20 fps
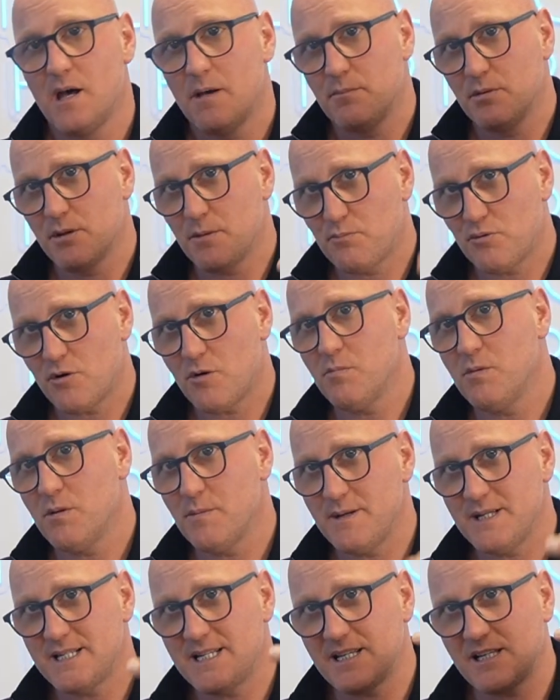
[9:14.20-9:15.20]
But the problem
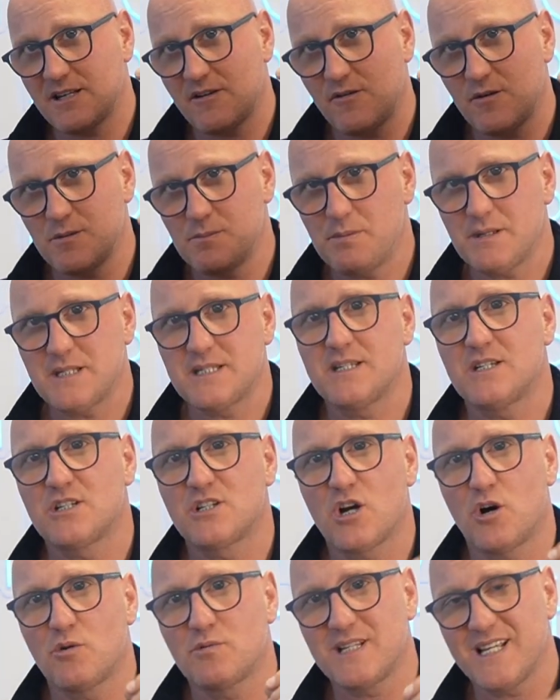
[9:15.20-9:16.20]
is if your business
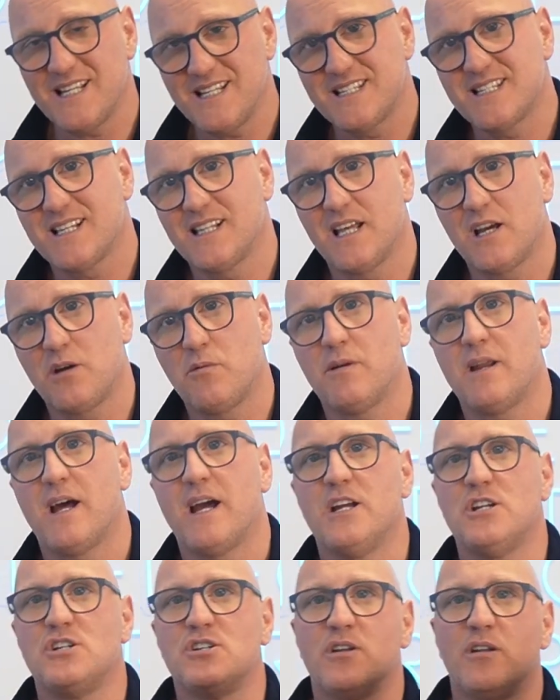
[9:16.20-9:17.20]
goes into
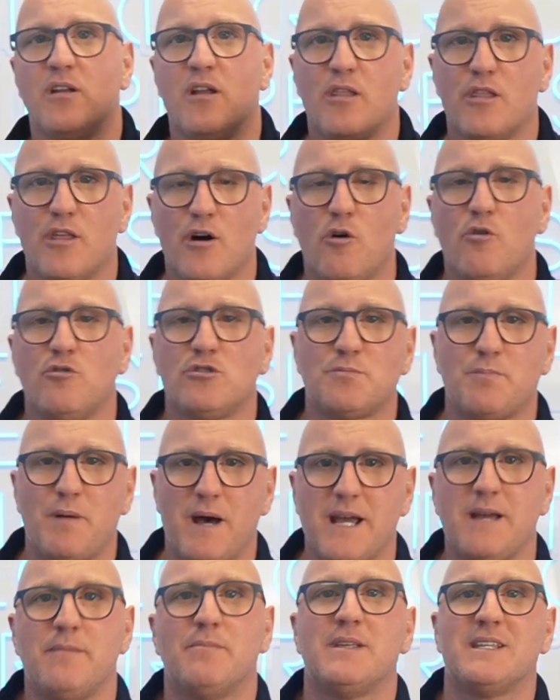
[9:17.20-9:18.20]
liquidation, those
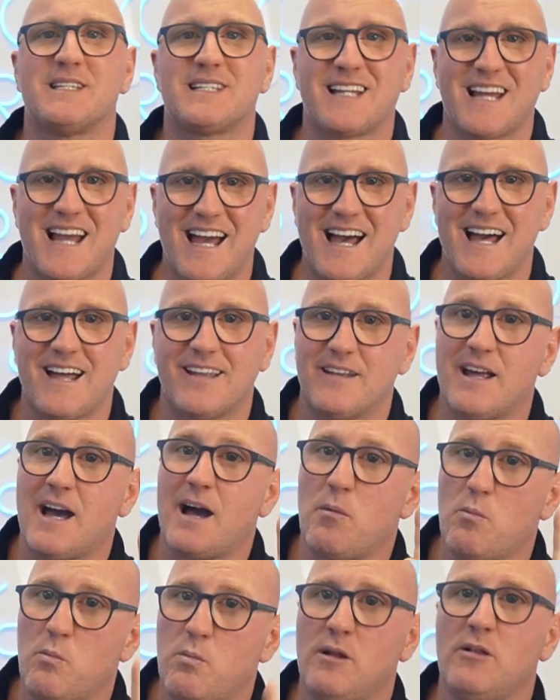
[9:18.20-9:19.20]
payments can
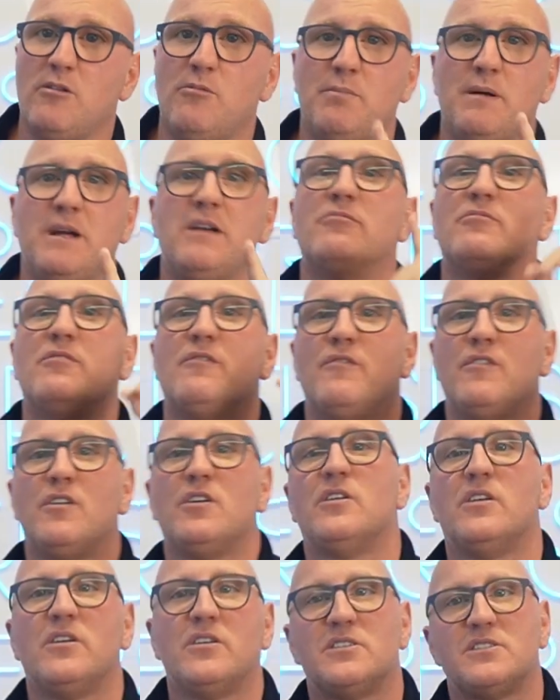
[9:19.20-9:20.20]
and will be
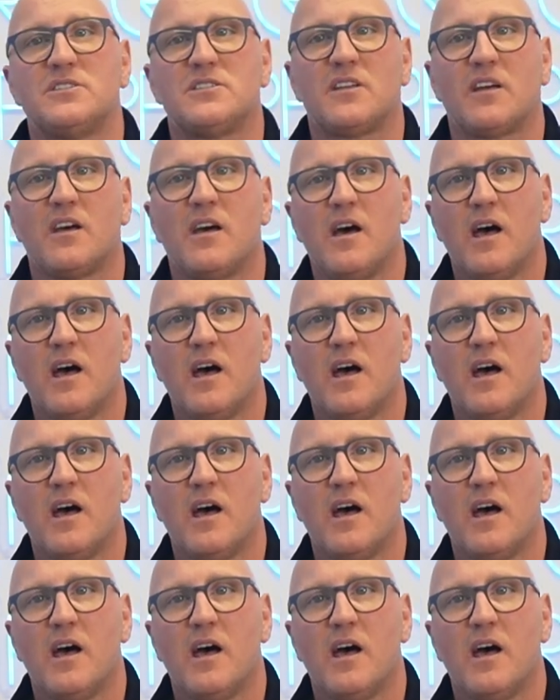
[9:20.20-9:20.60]
reversed.